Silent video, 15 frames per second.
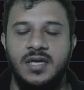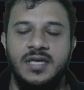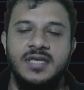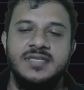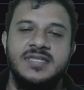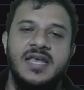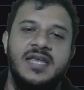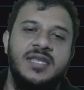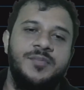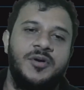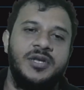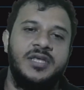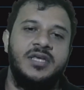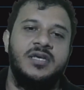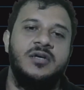Is there
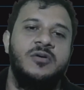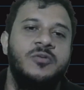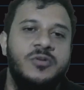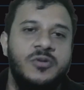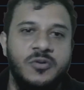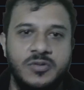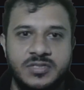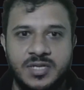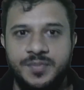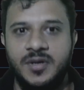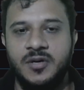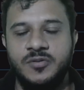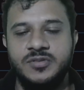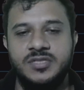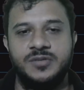anybody here who knows
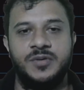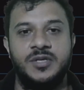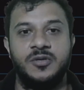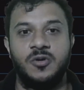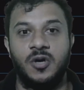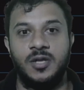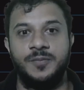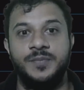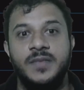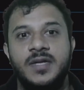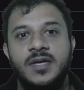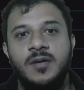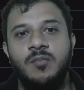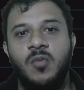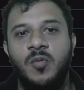about what do you
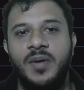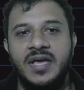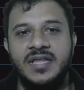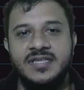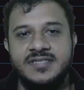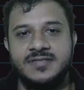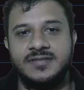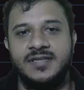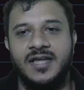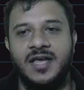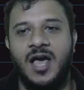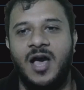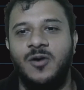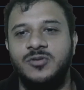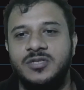call mobiles?
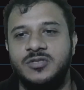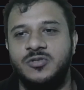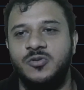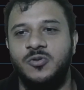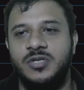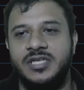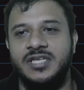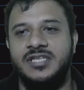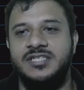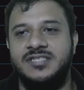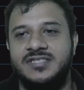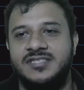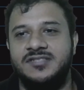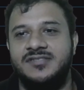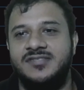Like how the storage
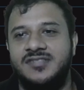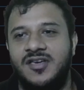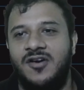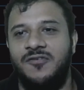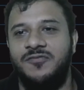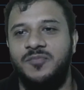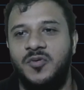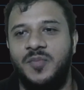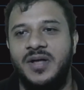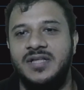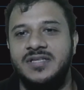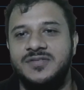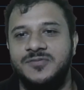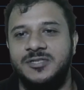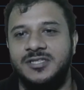of
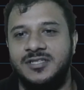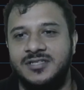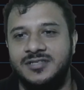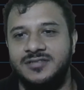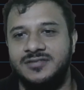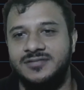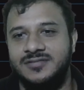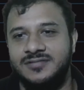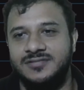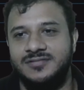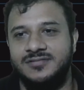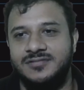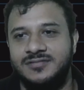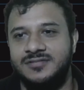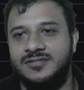mobiles work?
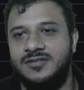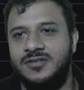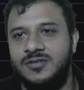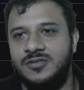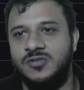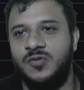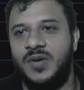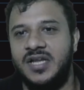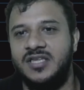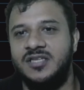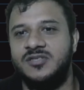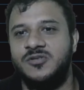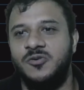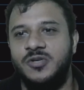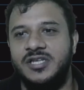So what are
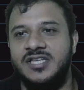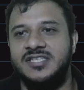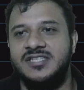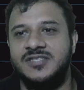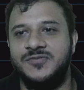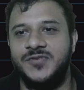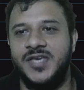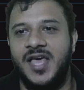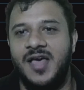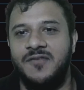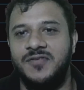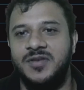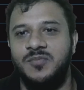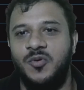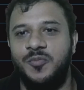the storages we
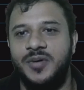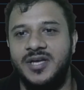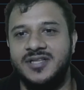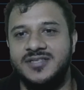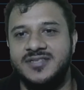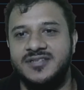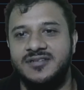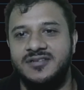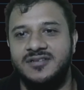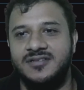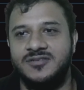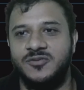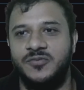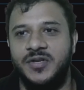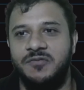have in mobiles?
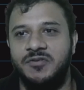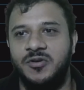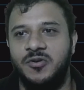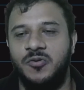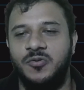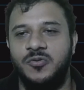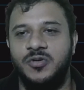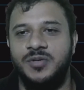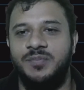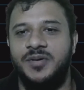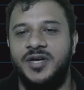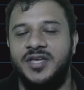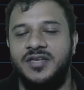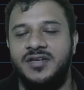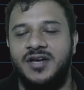So when we go to
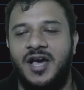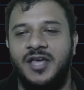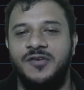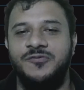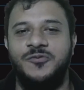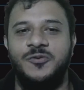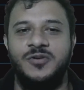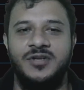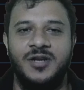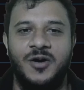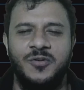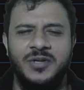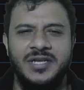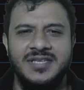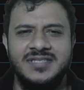buy an iPhone
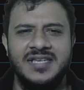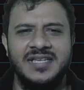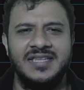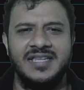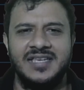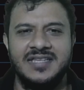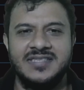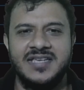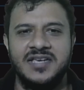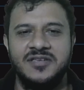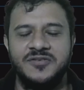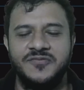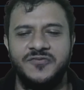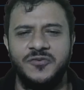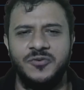nowadays, I think it's
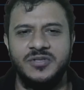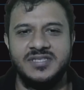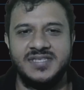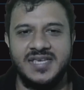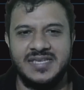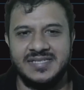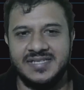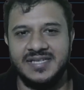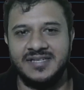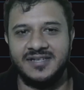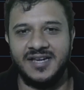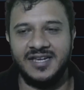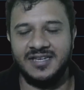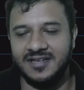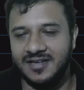iPhone 16,
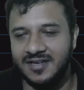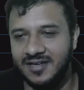right?